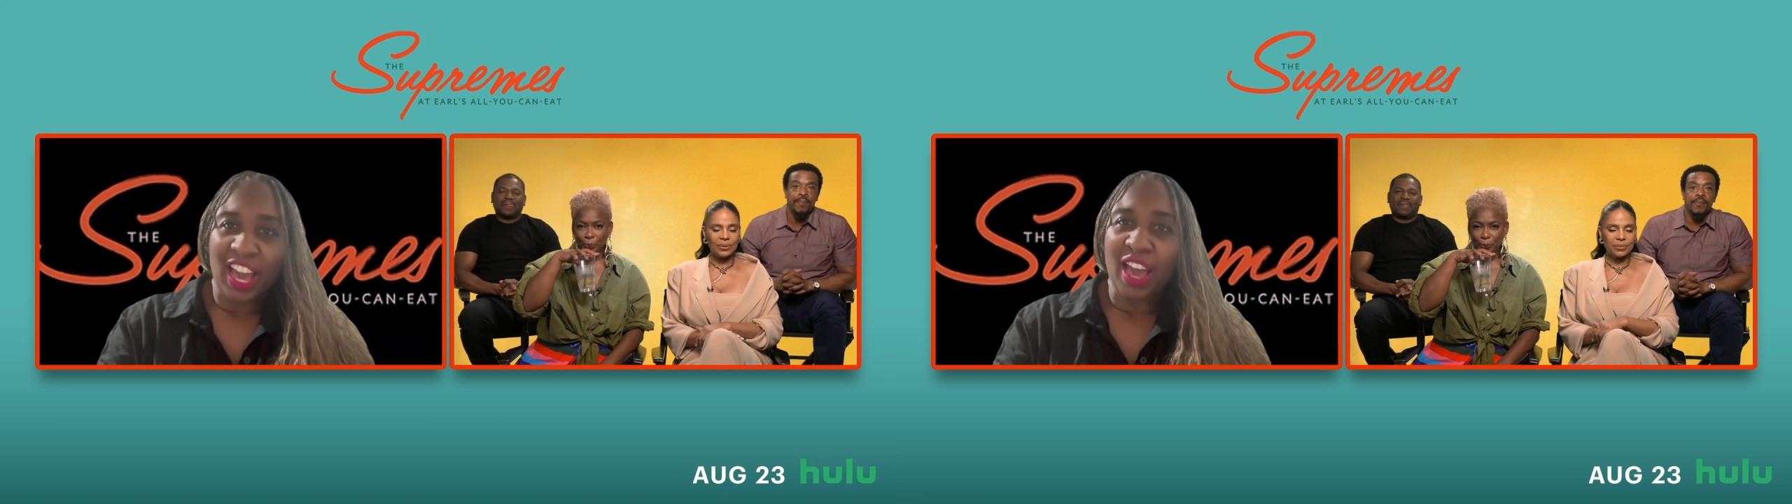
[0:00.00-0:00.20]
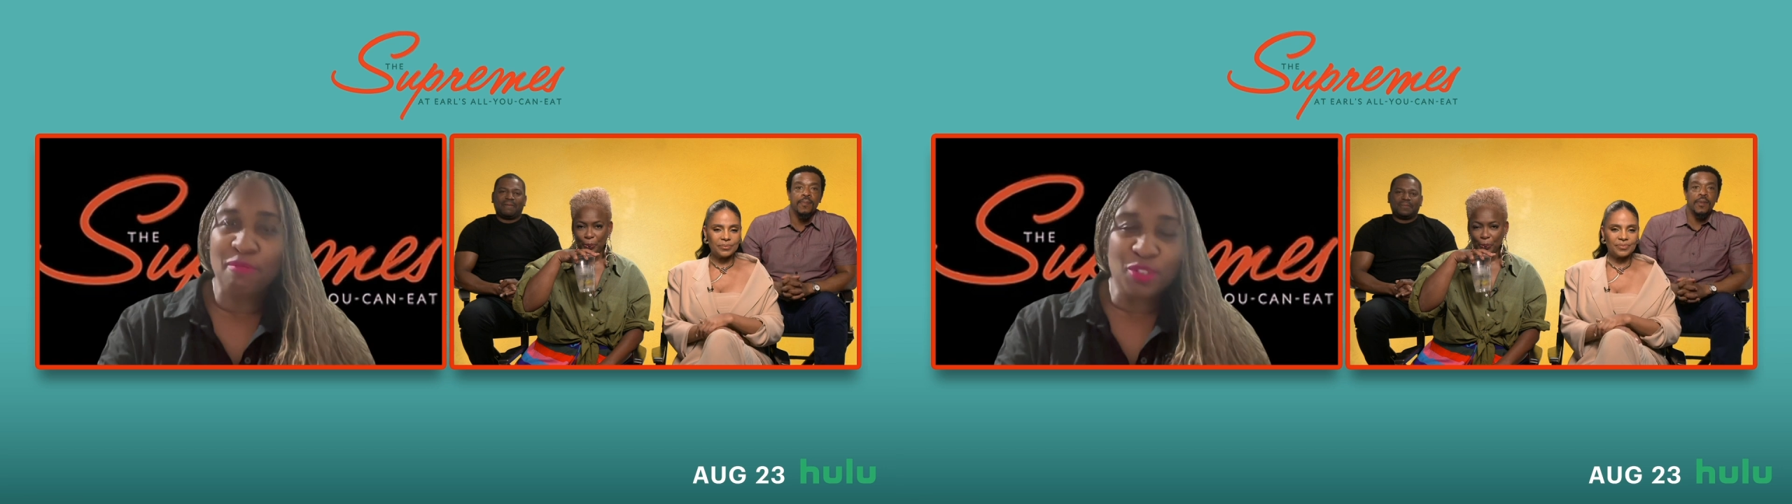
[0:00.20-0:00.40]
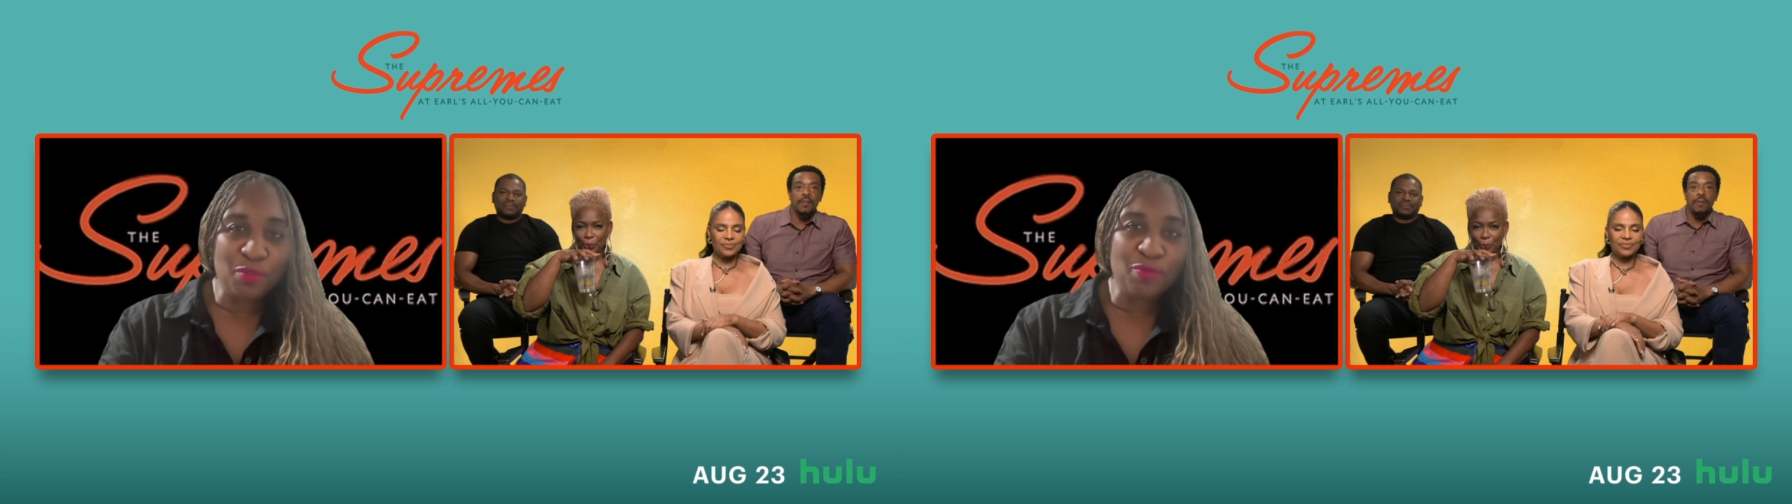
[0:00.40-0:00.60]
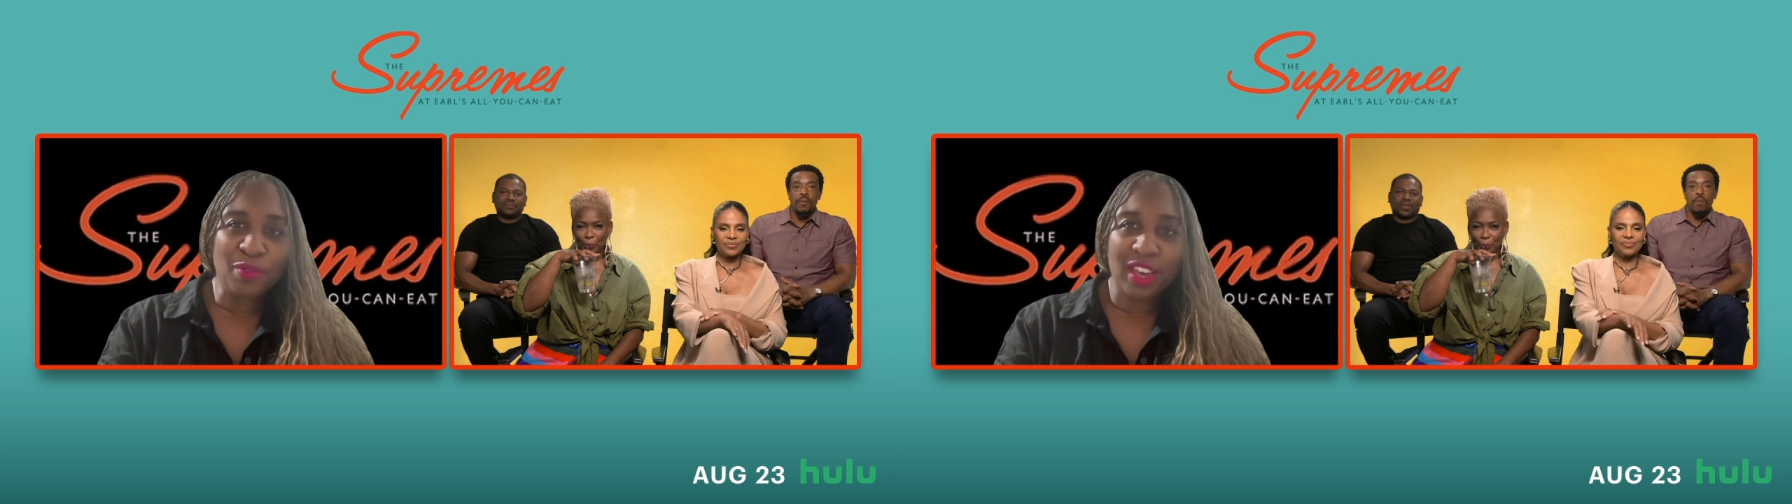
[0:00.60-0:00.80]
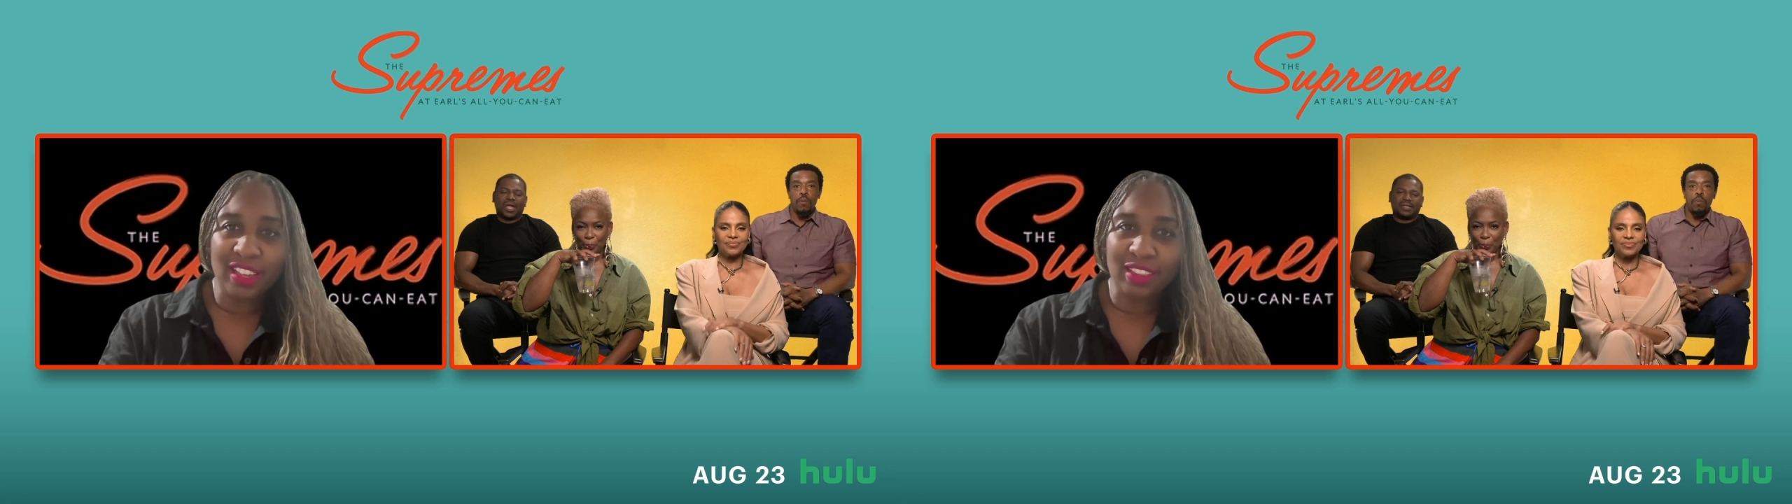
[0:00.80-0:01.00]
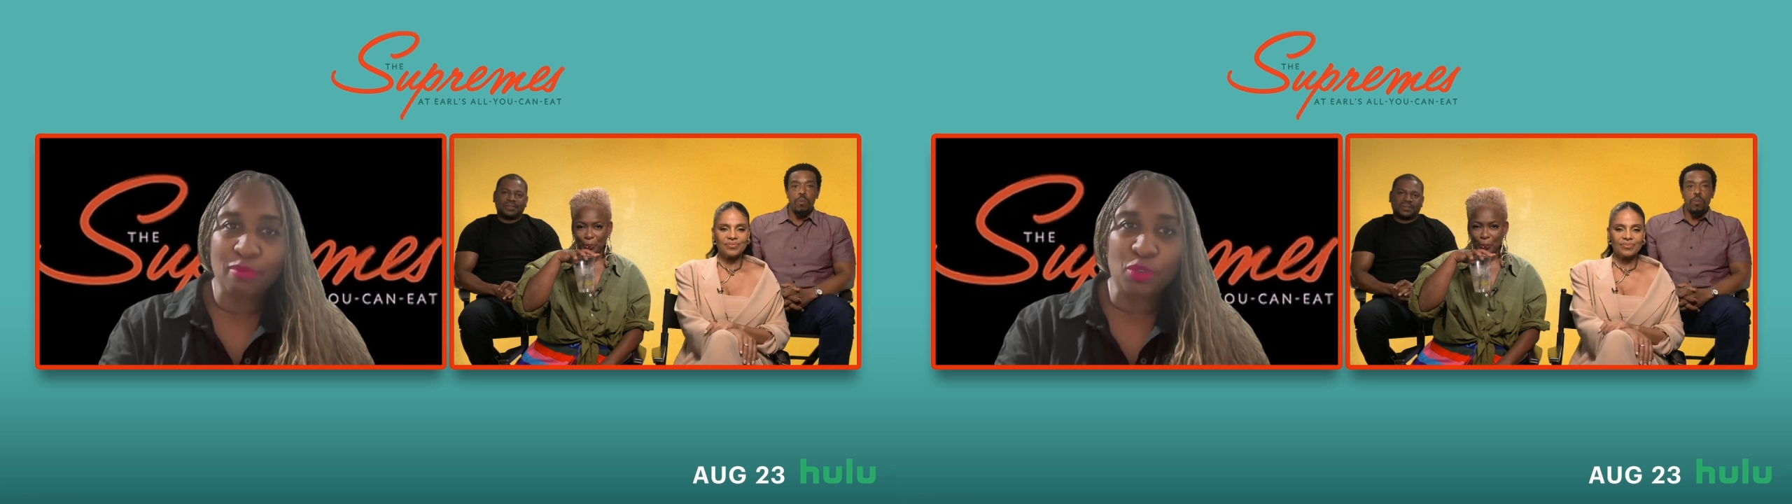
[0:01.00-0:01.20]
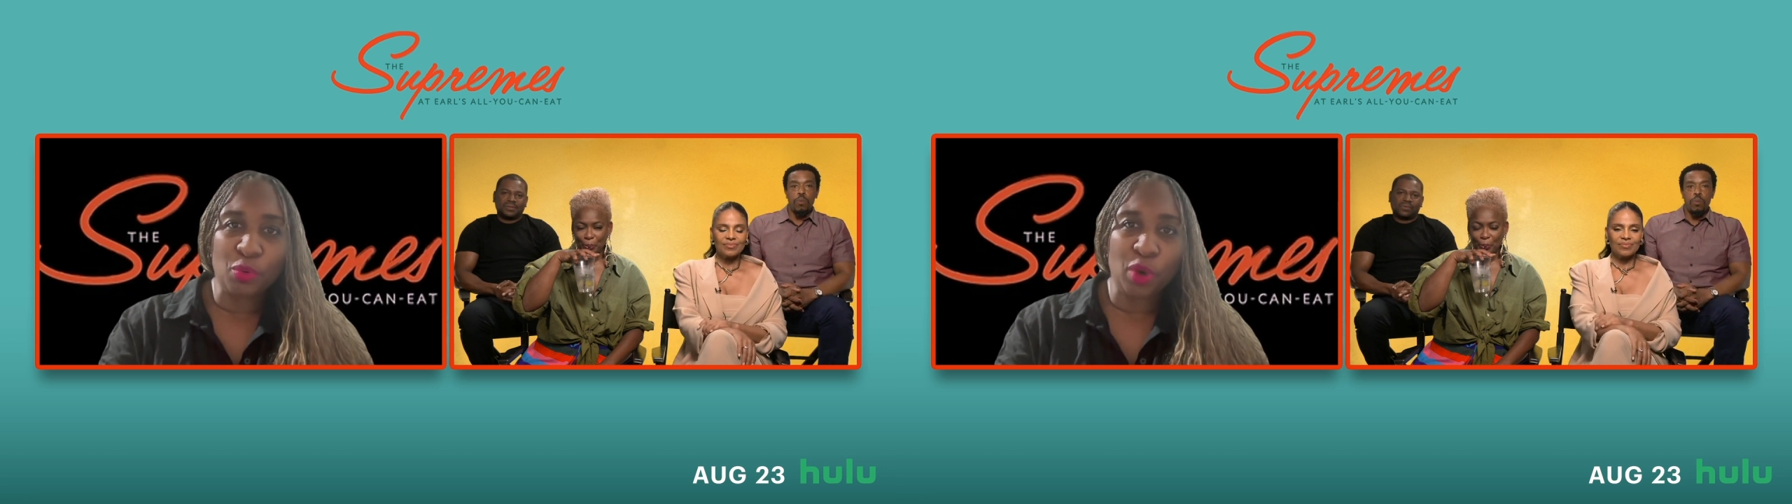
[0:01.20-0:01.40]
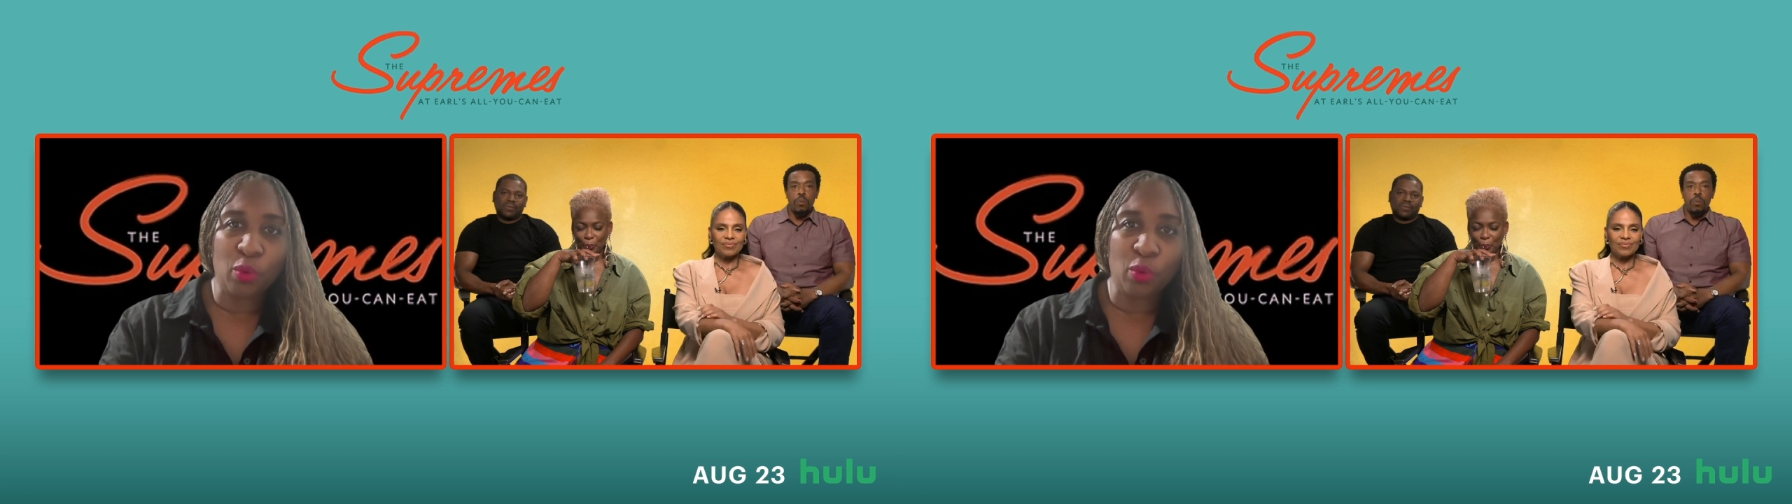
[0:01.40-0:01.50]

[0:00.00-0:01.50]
I'm doing well.